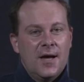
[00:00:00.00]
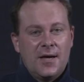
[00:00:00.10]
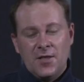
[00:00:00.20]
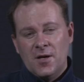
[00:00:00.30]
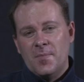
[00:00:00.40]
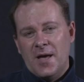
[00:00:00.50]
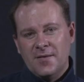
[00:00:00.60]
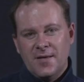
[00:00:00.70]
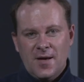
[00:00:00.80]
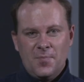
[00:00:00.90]
Another
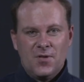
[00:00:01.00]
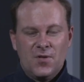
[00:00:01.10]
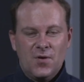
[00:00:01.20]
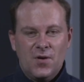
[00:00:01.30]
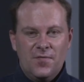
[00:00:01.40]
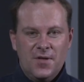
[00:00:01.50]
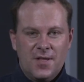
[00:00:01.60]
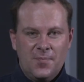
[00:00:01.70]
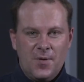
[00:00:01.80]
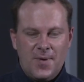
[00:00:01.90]
amazing episode of The
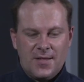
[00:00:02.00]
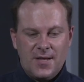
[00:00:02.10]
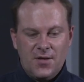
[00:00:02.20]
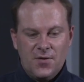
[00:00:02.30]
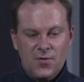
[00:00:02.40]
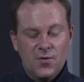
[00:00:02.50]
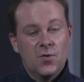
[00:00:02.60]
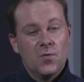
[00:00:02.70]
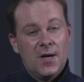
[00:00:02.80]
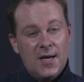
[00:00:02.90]
Diplomat. Thank you to
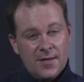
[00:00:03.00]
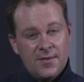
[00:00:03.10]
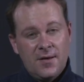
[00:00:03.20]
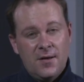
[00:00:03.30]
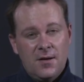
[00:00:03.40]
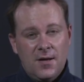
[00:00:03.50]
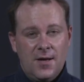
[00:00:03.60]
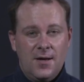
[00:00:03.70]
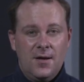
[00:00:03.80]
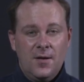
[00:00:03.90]
Roleta
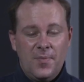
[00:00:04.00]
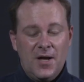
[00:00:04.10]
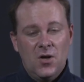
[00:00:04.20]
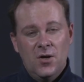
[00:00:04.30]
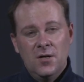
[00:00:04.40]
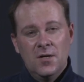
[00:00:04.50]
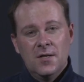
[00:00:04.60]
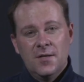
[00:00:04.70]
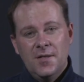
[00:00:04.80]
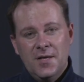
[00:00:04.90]
Lebelo,
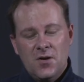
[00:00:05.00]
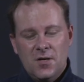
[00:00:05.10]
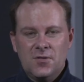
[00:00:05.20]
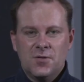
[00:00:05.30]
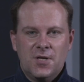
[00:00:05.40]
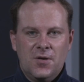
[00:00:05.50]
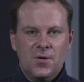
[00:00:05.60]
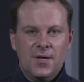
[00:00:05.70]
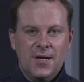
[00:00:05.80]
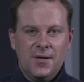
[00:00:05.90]
the Consul
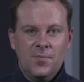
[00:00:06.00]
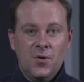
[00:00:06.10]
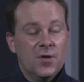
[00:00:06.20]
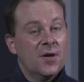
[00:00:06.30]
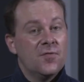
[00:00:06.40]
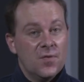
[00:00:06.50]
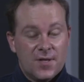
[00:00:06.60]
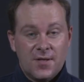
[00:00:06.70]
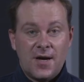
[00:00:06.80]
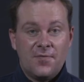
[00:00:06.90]
General in Munich for
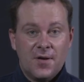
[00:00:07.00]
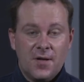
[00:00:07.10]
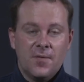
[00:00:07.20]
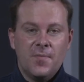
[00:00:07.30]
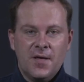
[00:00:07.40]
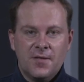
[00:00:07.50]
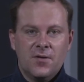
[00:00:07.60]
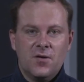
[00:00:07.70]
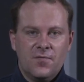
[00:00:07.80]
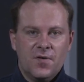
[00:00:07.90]
South Africa.
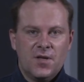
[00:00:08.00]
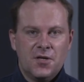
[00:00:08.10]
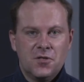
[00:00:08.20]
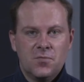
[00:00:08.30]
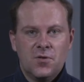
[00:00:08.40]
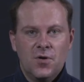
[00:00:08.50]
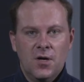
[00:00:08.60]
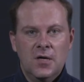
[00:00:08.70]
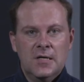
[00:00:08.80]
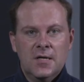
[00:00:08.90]
Amazing conversation with
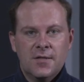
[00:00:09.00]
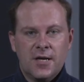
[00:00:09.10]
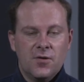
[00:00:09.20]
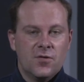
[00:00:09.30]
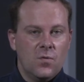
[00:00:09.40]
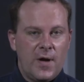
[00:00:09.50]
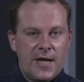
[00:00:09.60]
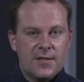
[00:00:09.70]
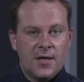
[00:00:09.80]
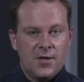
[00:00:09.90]
her. Thank you to
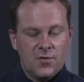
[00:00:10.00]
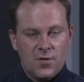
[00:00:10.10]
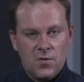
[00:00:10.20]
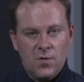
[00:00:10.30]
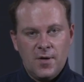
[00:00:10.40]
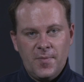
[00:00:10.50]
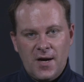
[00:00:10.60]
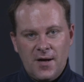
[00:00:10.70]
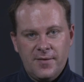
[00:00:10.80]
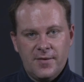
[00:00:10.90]
Wade. Thank you to Akona
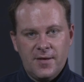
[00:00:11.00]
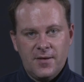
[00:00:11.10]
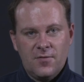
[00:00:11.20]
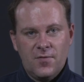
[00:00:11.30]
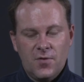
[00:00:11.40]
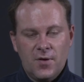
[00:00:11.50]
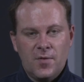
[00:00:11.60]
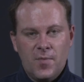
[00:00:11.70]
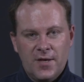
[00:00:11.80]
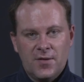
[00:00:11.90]
behind the scenes for doing
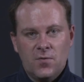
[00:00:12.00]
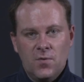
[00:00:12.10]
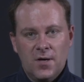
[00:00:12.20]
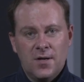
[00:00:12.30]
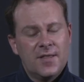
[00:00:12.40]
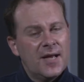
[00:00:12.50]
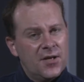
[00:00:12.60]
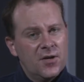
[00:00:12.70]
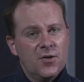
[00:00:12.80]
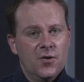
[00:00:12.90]
amazing work. And
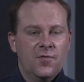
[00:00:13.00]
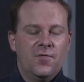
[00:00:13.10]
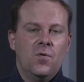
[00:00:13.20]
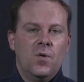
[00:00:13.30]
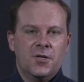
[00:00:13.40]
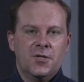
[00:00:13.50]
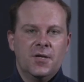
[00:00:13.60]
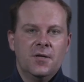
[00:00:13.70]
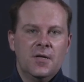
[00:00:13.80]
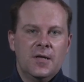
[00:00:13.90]
thank you to you for
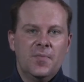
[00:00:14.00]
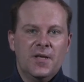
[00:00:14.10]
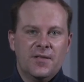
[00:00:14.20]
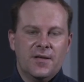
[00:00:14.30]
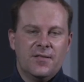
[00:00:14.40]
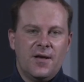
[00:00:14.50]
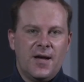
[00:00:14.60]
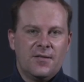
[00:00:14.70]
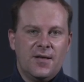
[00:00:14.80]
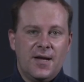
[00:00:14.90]
watching. Please
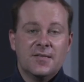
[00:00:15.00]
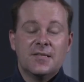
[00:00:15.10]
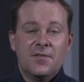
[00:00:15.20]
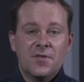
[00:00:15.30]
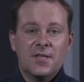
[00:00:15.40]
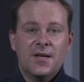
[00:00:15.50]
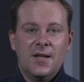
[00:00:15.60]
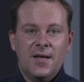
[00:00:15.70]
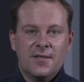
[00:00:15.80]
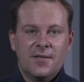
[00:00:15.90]
interact at Stephen
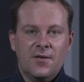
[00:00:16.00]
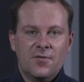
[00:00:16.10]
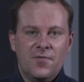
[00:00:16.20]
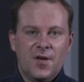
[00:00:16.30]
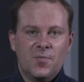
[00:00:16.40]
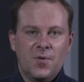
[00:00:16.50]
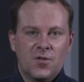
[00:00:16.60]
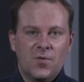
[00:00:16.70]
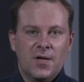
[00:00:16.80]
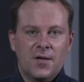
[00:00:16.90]
Taylor SA on
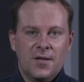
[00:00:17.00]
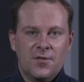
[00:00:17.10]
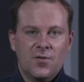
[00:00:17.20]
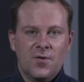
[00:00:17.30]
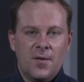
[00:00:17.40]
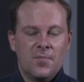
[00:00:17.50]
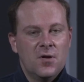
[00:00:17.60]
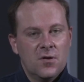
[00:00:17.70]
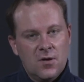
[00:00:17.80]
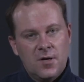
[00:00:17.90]
Facebook, Twitter, and Instagram.
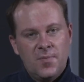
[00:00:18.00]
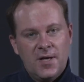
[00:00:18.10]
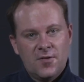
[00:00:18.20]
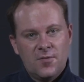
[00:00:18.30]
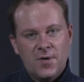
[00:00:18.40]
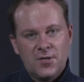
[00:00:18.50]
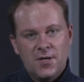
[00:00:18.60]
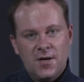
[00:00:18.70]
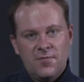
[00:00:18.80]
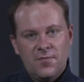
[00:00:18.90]
God bless. Much
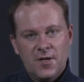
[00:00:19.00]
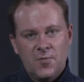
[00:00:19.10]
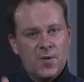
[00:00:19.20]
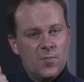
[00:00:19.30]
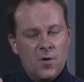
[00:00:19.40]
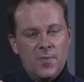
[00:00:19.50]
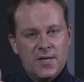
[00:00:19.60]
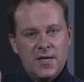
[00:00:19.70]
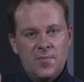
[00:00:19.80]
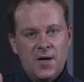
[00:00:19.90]
love. Let's be more
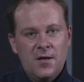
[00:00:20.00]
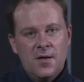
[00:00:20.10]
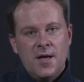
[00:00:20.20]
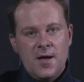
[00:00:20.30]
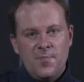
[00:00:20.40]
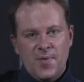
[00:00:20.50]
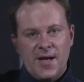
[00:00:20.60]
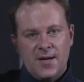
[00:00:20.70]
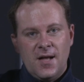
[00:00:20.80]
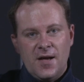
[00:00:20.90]
Madiba, and
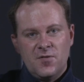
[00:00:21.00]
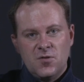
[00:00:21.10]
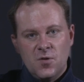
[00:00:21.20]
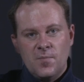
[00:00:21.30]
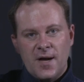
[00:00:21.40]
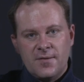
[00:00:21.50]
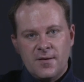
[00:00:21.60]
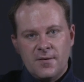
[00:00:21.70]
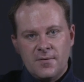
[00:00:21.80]
Black lives do matter.